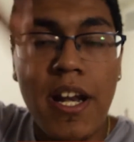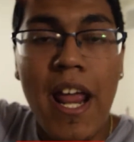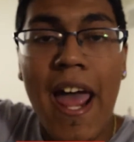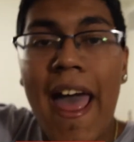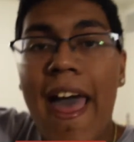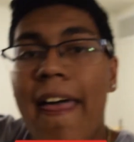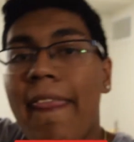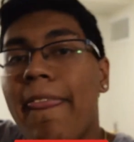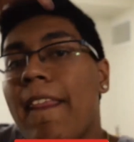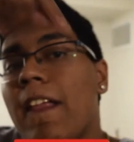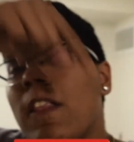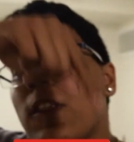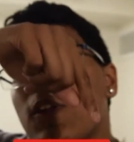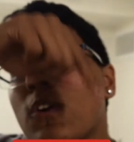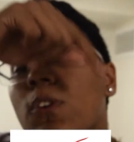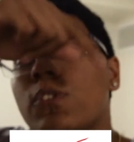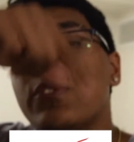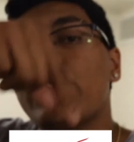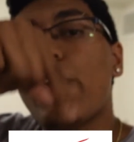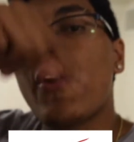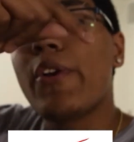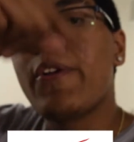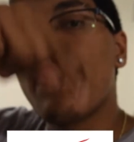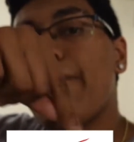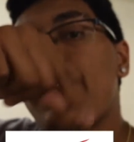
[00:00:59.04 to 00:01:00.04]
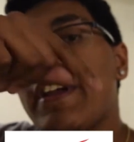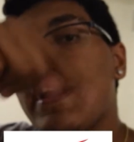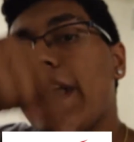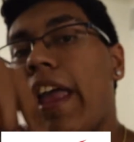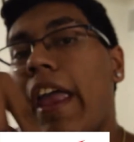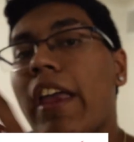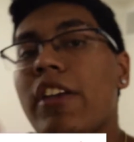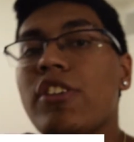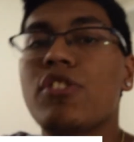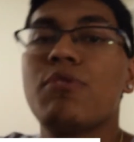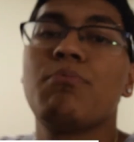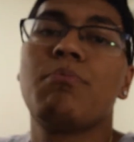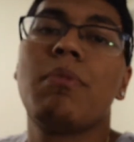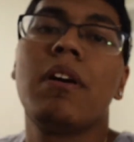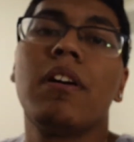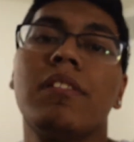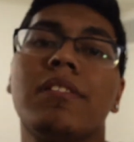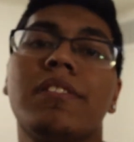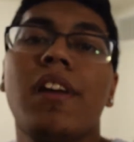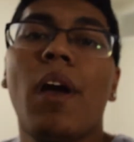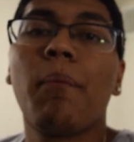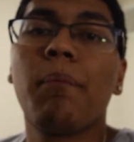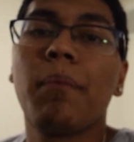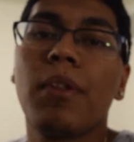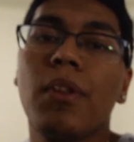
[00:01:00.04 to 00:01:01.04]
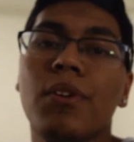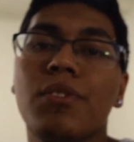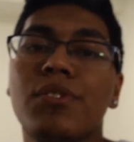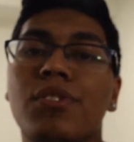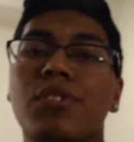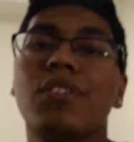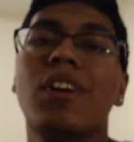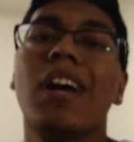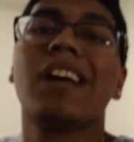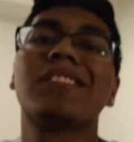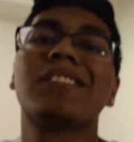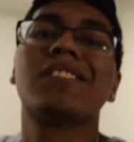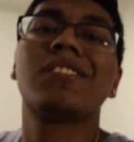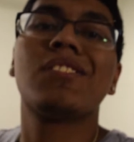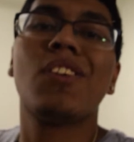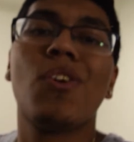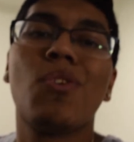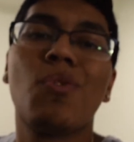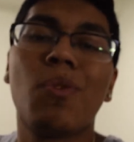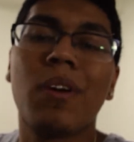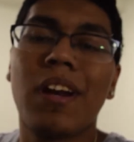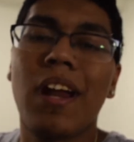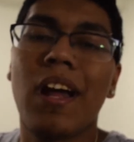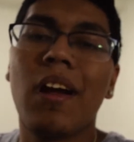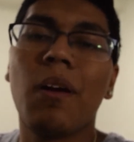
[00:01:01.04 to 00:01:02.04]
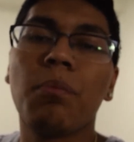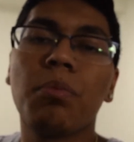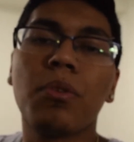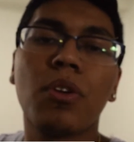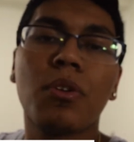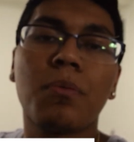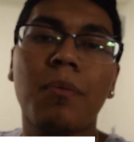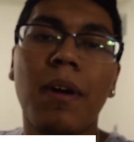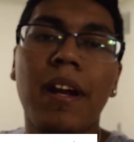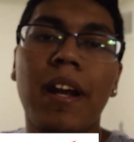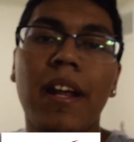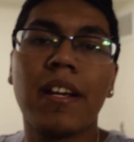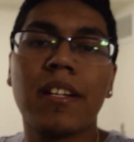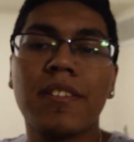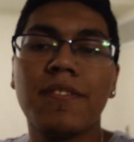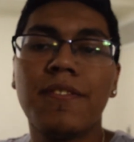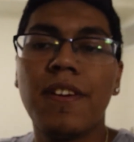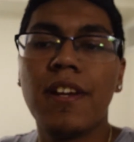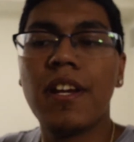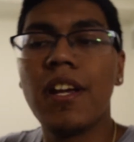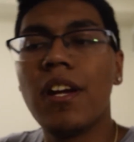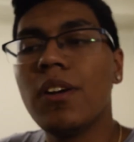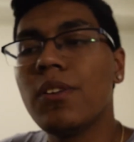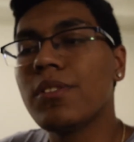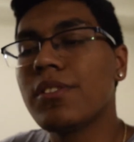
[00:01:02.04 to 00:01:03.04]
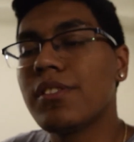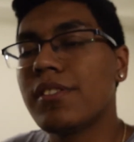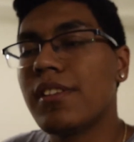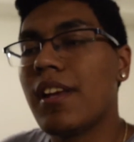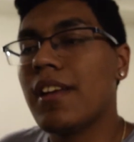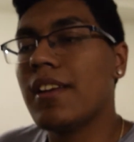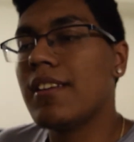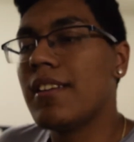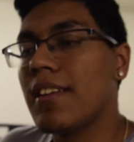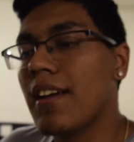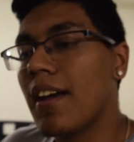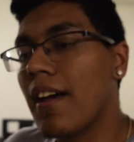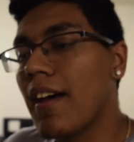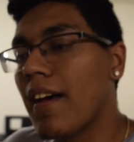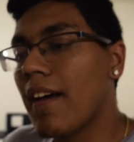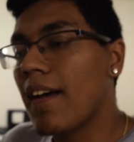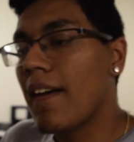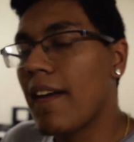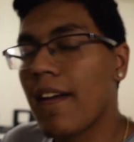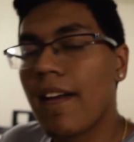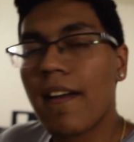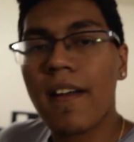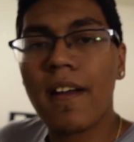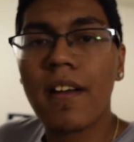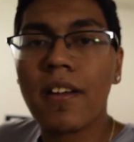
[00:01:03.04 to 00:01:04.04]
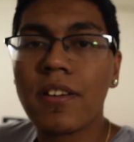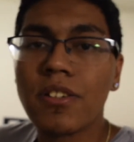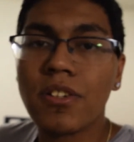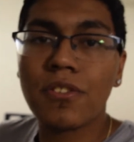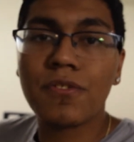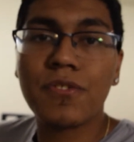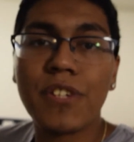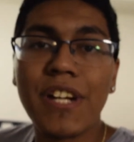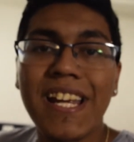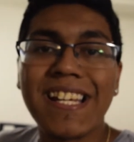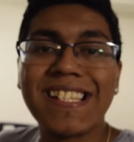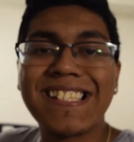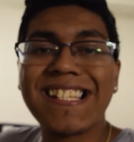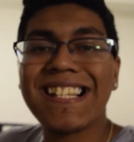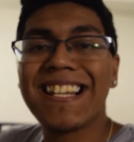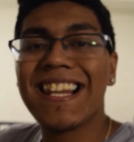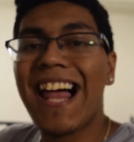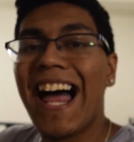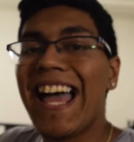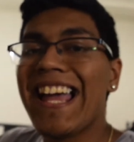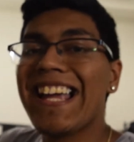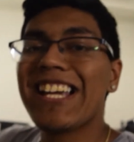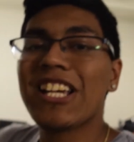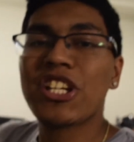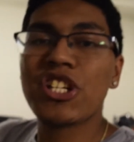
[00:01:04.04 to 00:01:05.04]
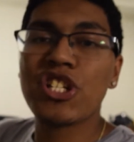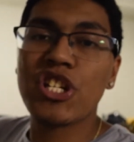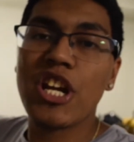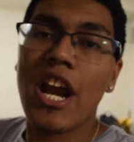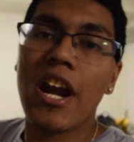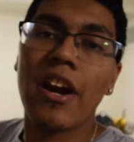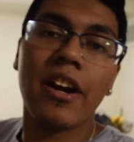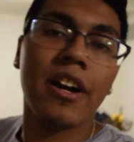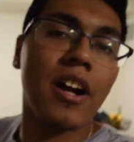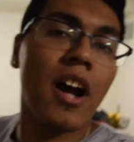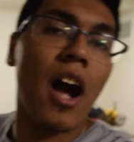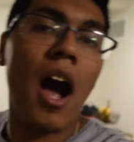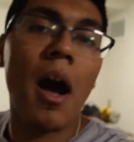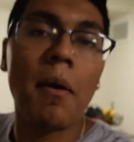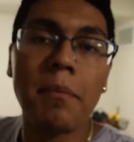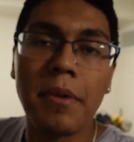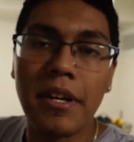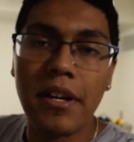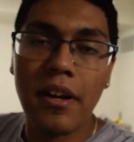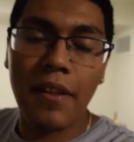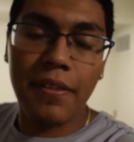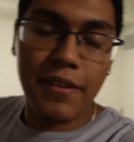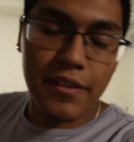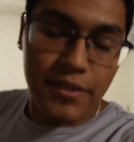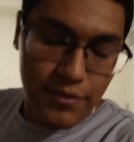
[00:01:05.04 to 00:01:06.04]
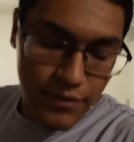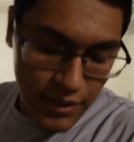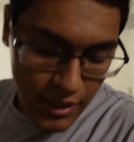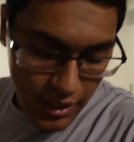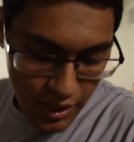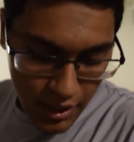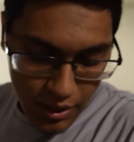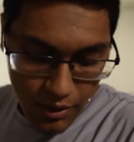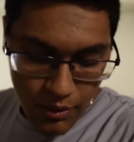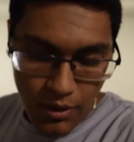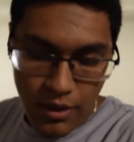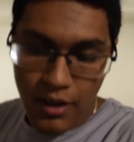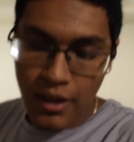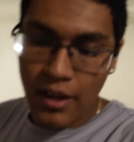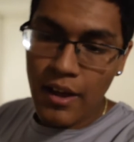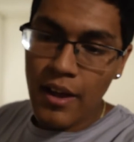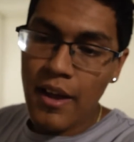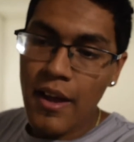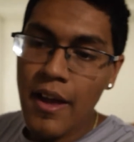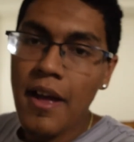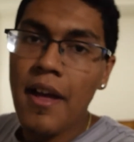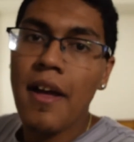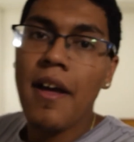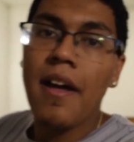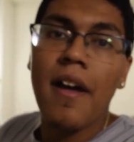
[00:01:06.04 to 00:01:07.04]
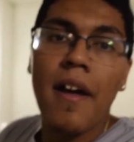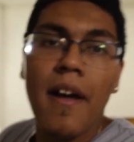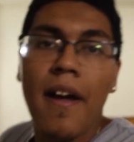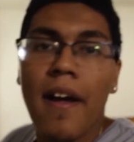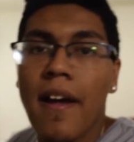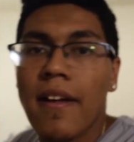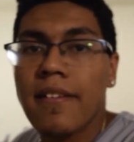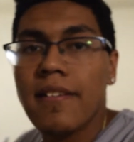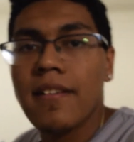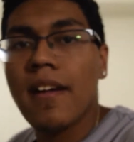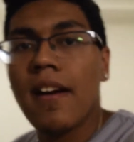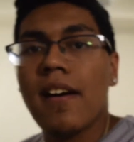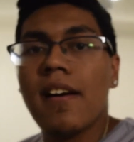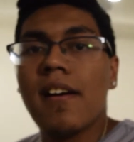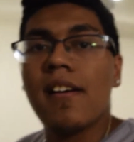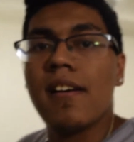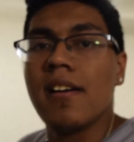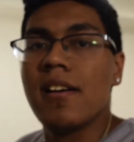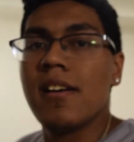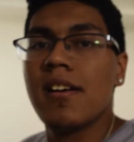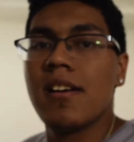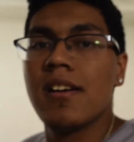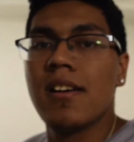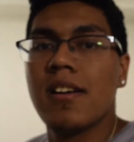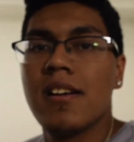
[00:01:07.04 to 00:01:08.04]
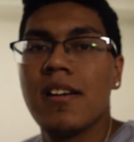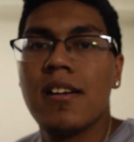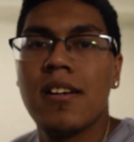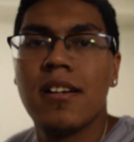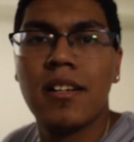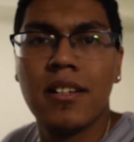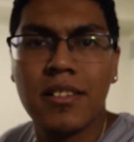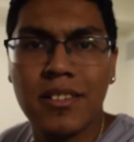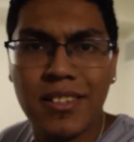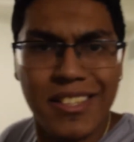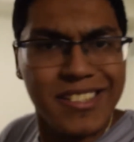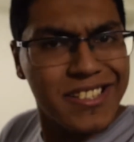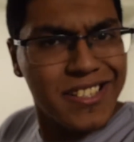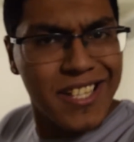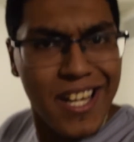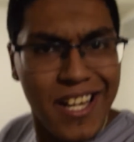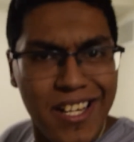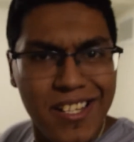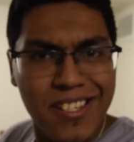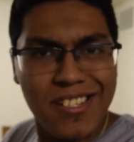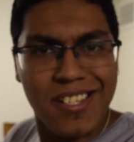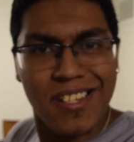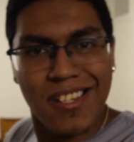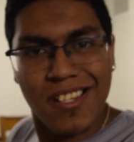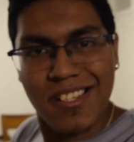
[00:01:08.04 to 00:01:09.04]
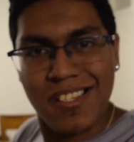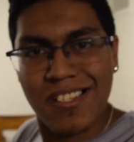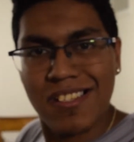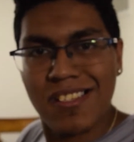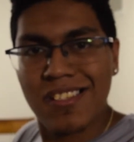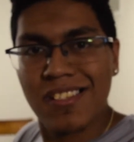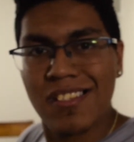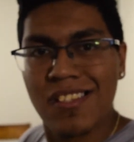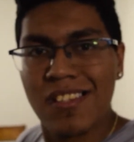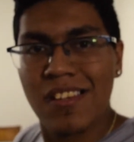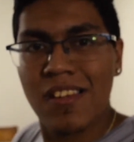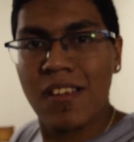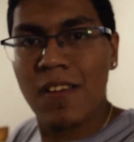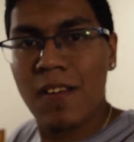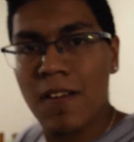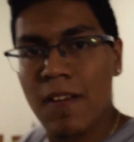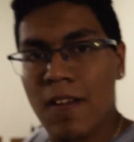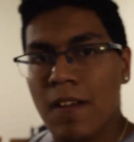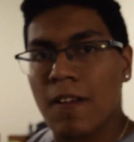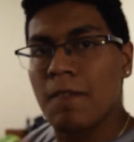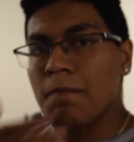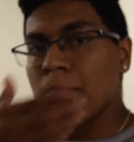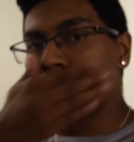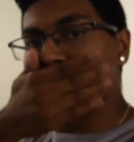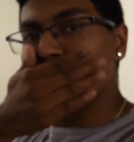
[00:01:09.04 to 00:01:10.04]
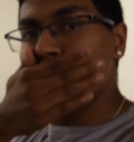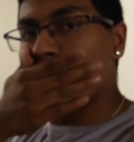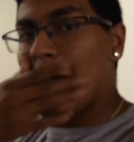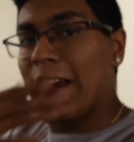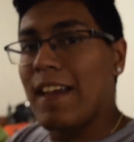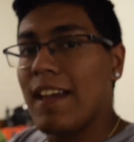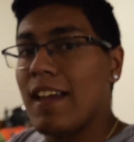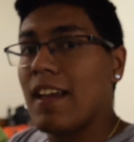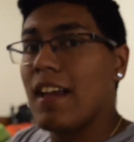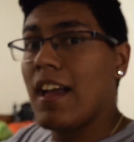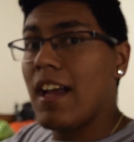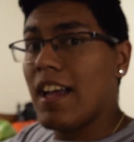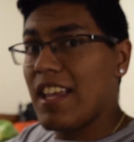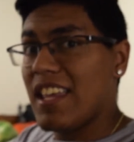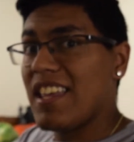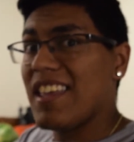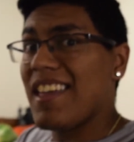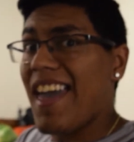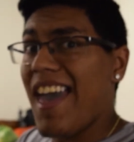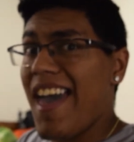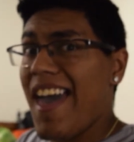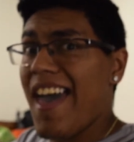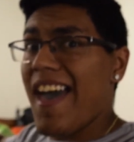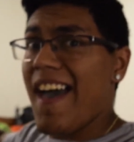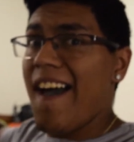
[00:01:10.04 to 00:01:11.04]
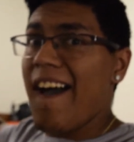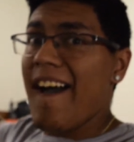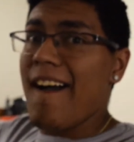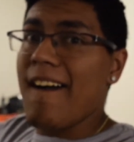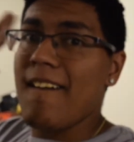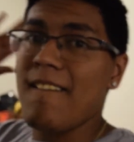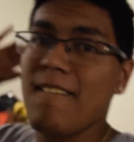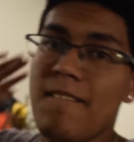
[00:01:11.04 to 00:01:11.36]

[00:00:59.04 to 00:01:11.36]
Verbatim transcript: and the little notification bell down below so you know when I upload my next videos. And uh, don't forget to like, share, and comment on this video. And uh, let's get into this. Yeah.